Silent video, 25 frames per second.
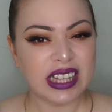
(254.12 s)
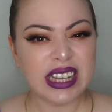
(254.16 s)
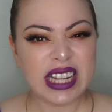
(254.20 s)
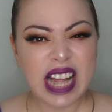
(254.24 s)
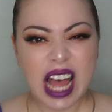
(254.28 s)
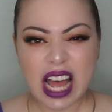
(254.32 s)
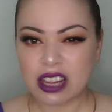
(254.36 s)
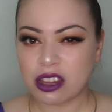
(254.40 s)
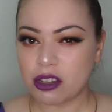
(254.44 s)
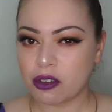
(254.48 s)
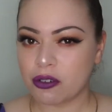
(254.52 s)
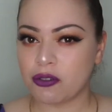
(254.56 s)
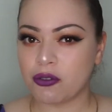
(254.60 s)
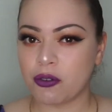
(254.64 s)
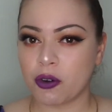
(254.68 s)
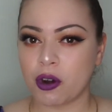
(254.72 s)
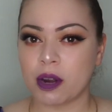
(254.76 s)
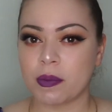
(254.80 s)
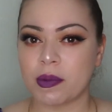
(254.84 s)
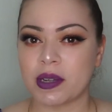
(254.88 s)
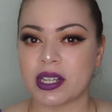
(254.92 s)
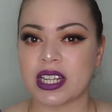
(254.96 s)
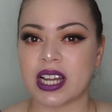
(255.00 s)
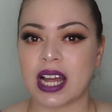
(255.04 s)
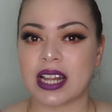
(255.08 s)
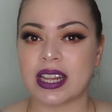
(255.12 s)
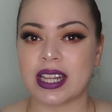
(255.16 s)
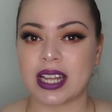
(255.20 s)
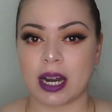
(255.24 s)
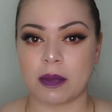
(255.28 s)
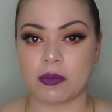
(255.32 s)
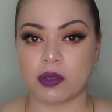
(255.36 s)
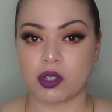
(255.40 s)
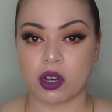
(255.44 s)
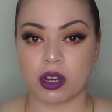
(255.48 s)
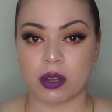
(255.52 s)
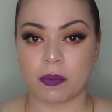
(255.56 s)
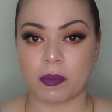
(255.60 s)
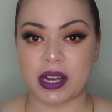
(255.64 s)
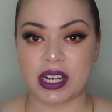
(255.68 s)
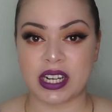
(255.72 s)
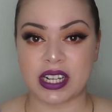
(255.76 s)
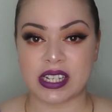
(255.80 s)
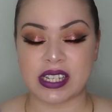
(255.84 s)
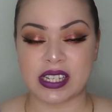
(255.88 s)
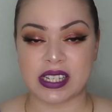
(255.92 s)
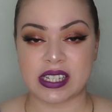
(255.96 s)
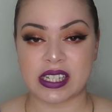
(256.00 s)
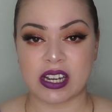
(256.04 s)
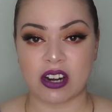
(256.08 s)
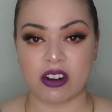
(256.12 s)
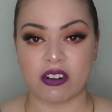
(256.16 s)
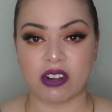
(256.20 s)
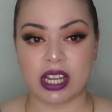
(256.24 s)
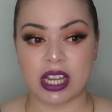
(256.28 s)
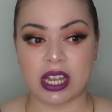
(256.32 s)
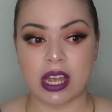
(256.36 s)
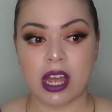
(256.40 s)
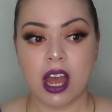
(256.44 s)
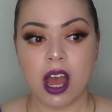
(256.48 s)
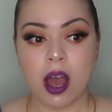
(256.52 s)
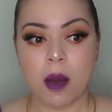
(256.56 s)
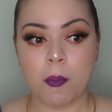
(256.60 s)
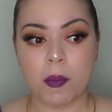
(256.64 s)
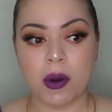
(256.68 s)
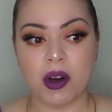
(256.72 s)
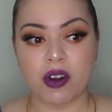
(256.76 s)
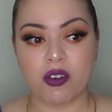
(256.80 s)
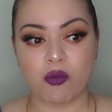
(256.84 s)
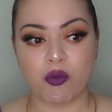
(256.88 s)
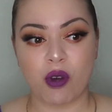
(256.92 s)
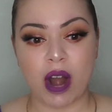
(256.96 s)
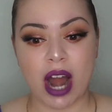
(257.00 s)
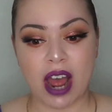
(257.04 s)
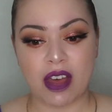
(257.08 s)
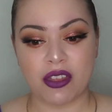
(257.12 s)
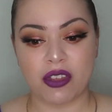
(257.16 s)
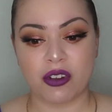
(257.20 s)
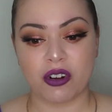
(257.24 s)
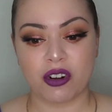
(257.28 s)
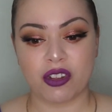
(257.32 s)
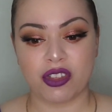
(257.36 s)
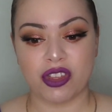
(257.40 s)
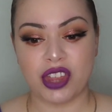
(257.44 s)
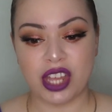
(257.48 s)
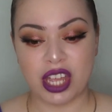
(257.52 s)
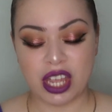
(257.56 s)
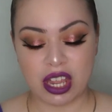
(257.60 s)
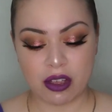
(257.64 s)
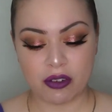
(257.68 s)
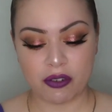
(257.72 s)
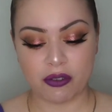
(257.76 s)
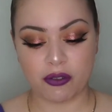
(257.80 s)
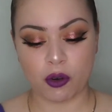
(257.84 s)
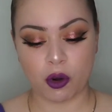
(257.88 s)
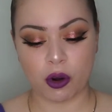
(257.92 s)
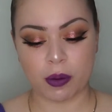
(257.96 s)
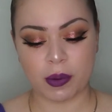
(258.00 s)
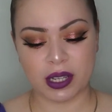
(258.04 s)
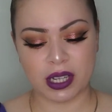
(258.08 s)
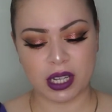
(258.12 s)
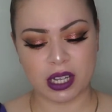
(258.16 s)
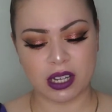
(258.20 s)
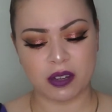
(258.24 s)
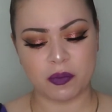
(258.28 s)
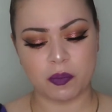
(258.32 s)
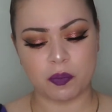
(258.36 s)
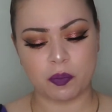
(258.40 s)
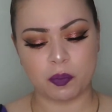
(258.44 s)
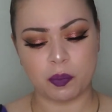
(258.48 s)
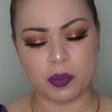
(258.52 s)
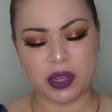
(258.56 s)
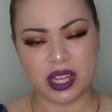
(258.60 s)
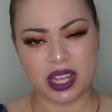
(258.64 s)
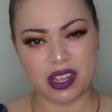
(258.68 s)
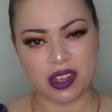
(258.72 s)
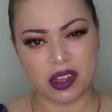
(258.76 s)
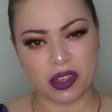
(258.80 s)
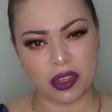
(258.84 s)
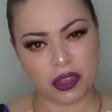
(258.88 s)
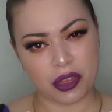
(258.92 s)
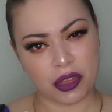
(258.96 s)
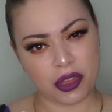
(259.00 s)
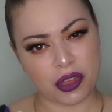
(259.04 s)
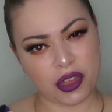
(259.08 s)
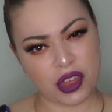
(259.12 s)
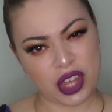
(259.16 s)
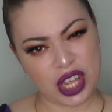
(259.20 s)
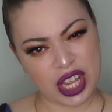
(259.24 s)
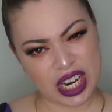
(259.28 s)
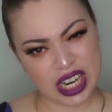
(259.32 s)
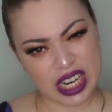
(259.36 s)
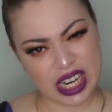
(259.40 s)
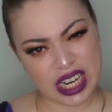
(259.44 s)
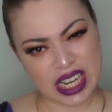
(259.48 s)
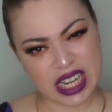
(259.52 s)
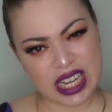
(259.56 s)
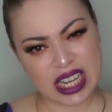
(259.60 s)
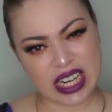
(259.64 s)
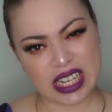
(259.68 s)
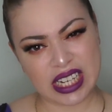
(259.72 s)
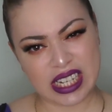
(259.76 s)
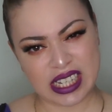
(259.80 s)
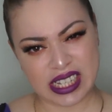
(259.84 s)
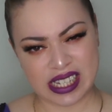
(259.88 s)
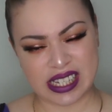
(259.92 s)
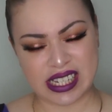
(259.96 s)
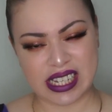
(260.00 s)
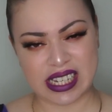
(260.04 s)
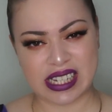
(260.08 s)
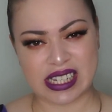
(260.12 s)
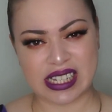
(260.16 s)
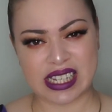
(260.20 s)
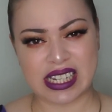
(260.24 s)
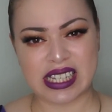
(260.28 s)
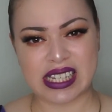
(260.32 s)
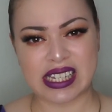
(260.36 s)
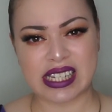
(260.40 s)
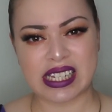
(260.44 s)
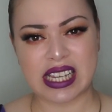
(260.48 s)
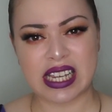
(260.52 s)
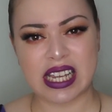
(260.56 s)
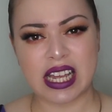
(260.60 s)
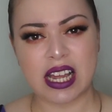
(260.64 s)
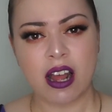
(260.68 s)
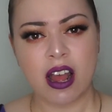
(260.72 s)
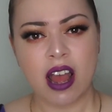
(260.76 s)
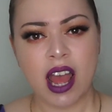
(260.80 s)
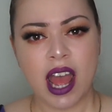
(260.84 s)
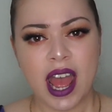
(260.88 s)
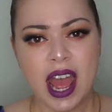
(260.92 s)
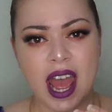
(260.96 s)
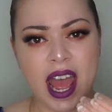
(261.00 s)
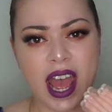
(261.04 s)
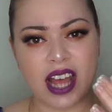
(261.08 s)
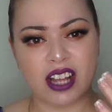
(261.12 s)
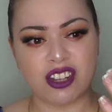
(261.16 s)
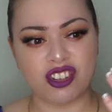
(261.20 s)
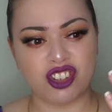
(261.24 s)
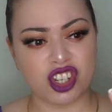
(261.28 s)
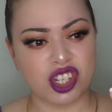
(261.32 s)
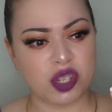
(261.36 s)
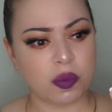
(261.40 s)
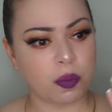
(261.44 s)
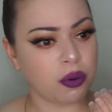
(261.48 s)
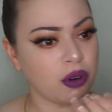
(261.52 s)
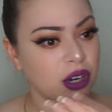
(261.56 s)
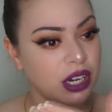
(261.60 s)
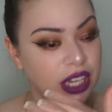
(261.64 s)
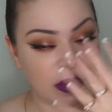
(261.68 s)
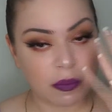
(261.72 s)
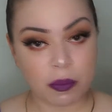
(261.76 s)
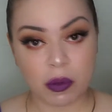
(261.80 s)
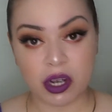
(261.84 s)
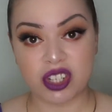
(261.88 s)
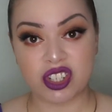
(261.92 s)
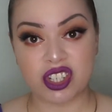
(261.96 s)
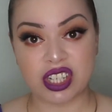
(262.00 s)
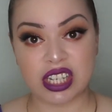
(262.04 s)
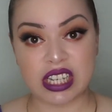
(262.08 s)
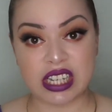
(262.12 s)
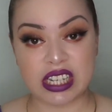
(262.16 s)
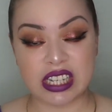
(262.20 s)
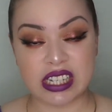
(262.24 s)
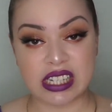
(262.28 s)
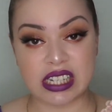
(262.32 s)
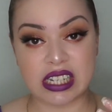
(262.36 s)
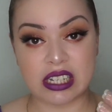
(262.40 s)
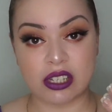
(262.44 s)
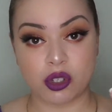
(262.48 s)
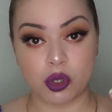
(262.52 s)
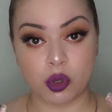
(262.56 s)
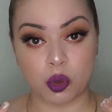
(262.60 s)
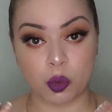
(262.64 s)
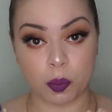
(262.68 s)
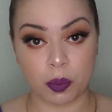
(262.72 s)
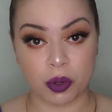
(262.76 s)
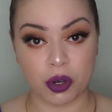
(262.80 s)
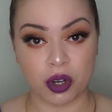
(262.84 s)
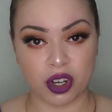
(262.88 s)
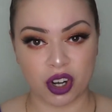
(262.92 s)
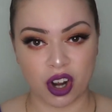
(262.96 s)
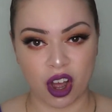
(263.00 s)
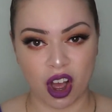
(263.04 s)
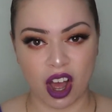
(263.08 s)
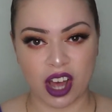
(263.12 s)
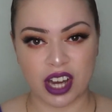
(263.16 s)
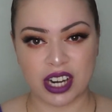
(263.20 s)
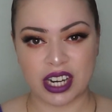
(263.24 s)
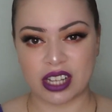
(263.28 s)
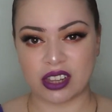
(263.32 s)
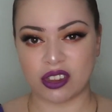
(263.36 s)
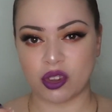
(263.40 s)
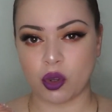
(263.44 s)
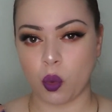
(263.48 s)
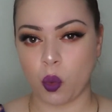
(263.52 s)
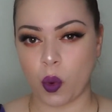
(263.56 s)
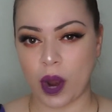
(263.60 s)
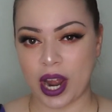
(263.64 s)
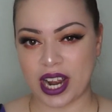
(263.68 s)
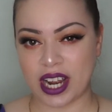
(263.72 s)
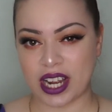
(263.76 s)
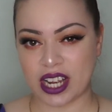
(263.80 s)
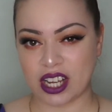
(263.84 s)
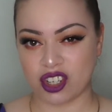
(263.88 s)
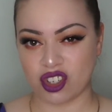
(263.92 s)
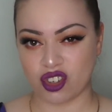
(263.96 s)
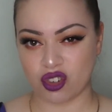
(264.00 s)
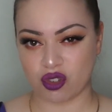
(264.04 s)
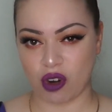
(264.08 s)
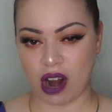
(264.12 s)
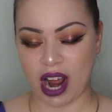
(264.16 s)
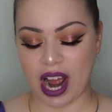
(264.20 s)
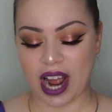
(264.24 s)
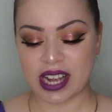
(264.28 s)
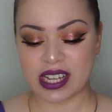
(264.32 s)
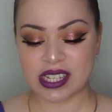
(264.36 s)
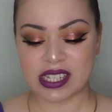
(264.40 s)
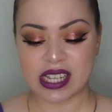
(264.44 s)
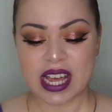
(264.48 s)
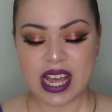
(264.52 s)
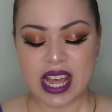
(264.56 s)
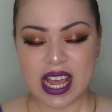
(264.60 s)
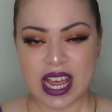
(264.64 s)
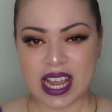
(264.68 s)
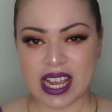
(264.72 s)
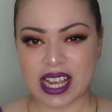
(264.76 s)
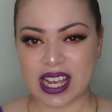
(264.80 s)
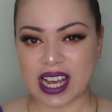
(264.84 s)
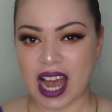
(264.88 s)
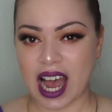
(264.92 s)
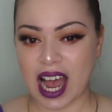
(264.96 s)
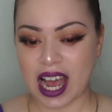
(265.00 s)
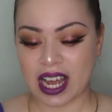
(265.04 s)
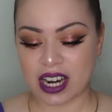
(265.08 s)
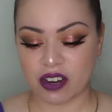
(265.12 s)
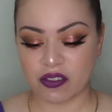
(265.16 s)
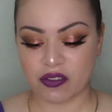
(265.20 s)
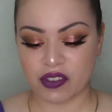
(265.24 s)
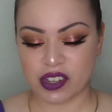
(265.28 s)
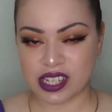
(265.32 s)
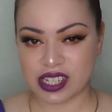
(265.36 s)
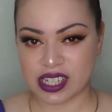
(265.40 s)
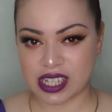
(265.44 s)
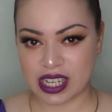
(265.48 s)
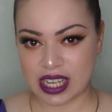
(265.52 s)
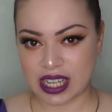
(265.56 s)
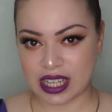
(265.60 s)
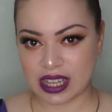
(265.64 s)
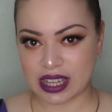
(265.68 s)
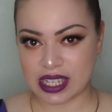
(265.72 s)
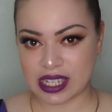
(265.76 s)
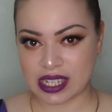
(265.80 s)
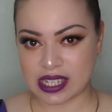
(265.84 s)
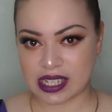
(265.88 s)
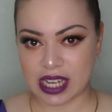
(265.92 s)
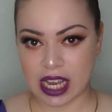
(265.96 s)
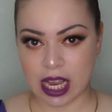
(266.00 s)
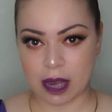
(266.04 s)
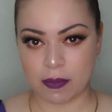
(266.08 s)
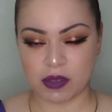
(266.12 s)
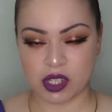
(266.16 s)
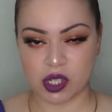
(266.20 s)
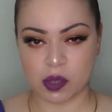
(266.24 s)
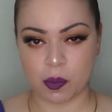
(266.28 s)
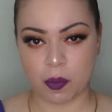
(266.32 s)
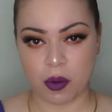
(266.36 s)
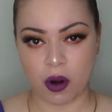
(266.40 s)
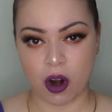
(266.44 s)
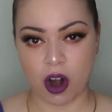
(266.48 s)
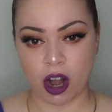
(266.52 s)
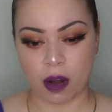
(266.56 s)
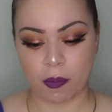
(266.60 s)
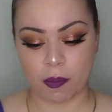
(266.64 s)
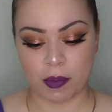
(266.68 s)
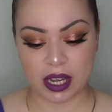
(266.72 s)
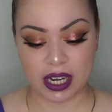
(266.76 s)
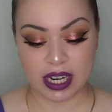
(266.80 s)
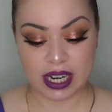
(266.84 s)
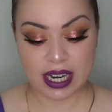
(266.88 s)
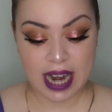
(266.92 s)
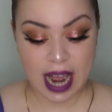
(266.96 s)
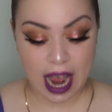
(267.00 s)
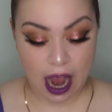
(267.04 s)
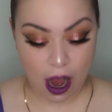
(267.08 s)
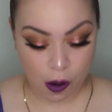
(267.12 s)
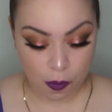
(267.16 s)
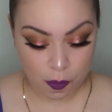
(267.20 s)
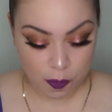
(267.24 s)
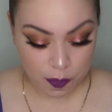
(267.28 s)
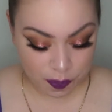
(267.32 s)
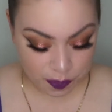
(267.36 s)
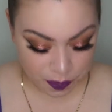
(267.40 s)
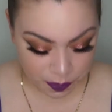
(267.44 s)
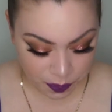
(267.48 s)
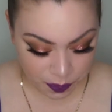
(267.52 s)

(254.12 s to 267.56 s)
Not the formula that I'm talking about necessarily, but rather the formula being thin in consistency and just pretty much easy to put on, and the way it dries, it kind of is in the same department. Now,